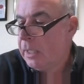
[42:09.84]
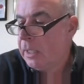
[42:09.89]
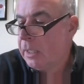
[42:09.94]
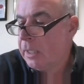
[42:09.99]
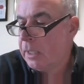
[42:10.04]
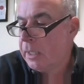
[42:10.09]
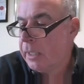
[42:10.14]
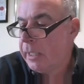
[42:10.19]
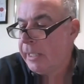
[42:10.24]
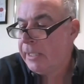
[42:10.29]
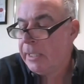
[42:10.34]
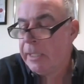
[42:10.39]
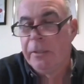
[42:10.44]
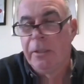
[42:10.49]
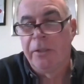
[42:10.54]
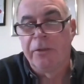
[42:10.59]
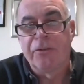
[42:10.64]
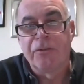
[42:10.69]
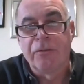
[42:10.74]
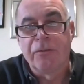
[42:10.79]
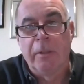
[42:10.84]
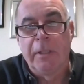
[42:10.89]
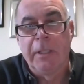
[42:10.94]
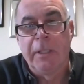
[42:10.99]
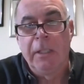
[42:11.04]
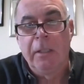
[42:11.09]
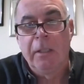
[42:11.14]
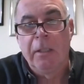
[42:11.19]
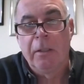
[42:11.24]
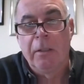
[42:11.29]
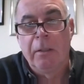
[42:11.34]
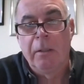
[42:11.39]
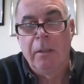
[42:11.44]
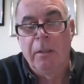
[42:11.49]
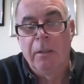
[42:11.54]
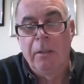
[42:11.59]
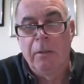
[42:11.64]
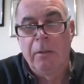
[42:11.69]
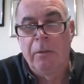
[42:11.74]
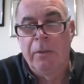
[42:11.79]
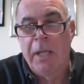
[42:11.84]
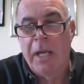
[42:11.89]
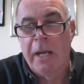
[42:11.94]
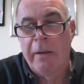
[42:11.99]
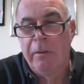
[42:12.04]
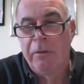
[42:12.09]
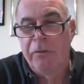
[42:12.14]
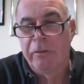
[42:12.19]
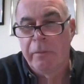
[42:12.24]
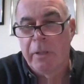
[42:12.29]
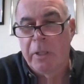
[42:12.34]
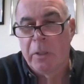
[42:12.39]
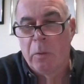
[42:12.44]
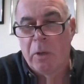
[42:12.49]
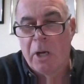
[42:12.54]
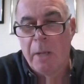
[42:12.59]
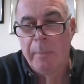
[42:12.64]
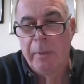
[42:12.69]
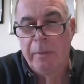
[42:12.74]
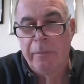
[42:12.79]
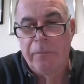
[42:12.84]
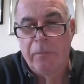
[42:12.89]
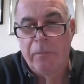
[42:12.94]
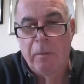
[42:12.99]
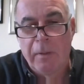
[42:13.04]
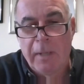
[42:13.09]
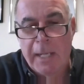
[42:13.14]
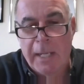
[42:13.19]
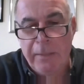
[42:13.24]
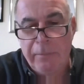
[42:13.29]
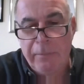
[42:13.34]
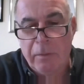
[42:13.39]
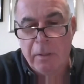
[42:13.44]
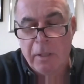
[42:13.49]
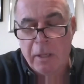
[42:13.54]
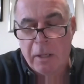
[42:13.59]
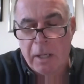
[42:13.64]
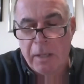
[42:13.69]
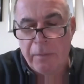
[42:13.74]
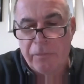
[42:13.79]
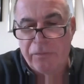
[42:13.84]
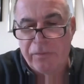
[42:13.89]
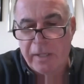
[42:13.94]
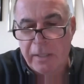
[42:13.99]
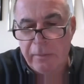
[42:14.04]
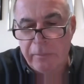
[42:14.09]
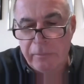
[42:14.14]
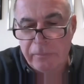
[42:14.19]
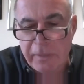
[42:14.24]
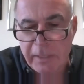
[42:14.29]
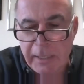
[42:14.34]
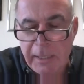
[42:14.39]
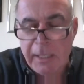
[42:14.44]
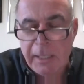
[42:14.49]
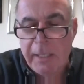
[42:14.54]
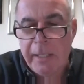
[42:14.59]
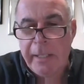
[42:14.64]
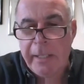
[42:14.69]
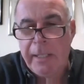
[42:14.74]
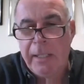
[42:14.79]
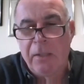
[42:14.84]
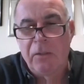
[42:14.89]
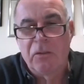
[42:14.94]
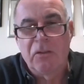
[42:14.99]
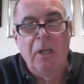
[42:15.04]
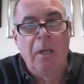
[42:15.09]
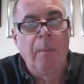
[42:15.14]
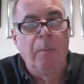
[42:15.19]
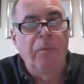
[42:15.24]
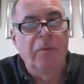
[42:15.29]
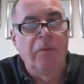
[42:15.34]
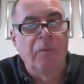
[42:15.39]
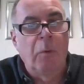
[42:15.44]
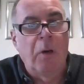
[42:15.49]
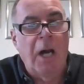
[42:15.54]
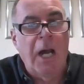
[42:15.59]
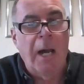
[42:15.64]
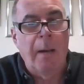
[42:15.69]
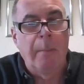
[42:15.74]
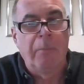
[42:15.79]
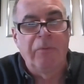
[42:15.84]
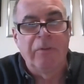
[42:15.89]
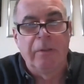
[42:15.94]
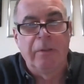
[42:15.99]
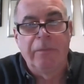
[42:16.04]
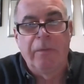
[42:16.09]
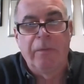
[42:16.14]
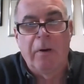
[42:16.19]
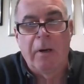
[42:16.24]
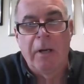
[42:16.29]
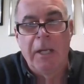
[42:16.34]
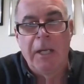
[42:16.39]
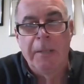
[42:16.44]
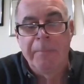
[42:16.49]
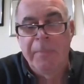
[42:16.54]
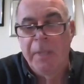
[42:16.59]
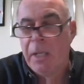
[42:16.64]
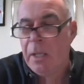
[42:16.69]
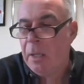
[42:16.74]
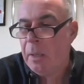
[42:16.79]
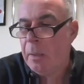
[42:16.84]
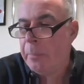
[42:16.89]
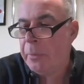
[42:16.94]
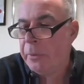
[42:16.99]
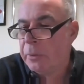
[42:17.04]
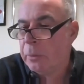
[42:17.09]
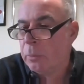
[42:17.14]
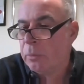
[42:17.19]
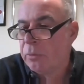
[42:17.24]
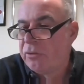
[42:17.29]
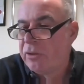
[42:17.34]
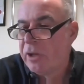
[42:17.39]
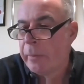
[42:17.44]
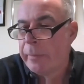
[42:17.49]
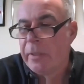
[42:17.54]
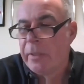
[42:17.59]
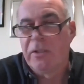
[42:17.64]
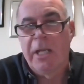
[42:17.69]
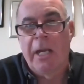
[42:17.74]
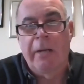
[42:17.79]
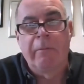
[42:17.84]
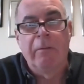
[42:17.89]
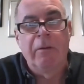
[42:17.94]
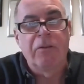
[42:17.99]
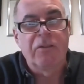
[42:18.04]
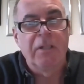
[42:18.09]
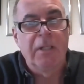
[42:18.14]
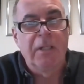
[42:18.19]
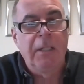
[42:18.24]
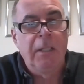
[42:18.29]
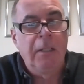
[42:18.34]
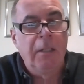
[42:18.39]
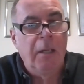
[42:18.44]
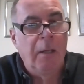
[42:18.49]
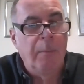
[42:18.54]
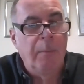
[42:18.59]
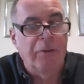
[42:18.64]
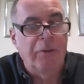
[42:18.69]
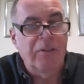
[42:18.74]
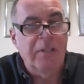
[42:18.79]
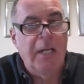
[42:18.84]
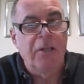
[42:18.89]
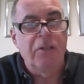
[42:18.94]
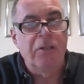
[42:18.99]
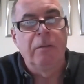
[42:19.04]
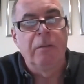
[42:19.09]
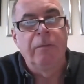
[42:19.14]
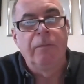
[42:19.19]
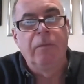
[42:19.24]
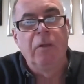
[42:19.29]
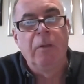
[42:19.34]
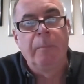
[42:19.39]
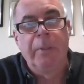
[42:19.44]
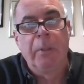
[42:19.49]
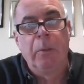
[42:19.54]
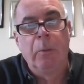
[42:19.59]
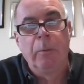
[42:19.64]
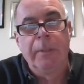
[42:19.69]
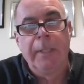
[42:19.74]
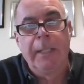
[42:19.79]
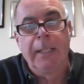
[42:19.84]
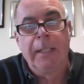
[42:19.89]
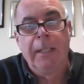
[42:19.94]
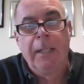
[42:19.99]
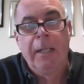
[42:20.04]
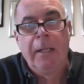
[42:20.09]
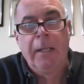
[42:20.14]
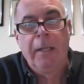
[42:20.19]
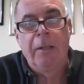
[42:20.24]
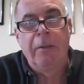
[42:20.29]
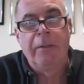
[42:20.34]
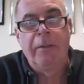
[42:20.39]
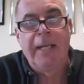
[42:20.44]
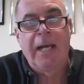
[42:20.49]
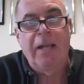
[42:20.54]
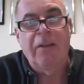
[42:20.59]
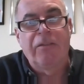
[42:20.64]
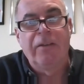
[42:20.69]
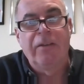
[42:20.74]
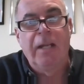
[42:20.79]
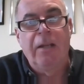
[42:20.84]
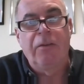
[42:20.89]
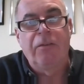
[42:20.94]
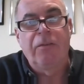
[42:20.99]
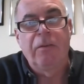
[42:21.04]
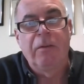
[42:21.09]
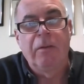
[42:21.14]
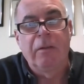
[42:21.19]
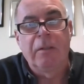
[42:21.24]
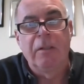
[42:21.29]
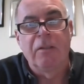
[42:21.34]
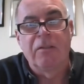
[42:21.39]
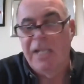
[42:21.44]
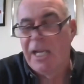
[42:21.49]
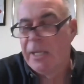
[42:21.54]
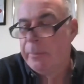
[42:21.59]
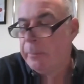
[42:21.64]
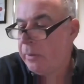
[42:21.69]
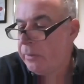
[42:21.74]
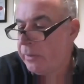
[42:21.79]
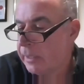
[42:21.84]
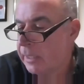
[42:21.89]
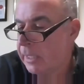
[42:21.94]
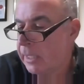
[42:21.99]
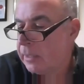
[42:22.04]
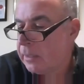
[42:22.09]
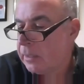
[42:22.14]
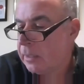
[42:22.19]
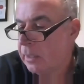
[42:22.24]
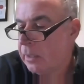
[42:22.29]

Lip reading: In industry, there is a requirement for life safety in terms of what happens in a fire, but also integrity and protection for the building and the assets contained within it.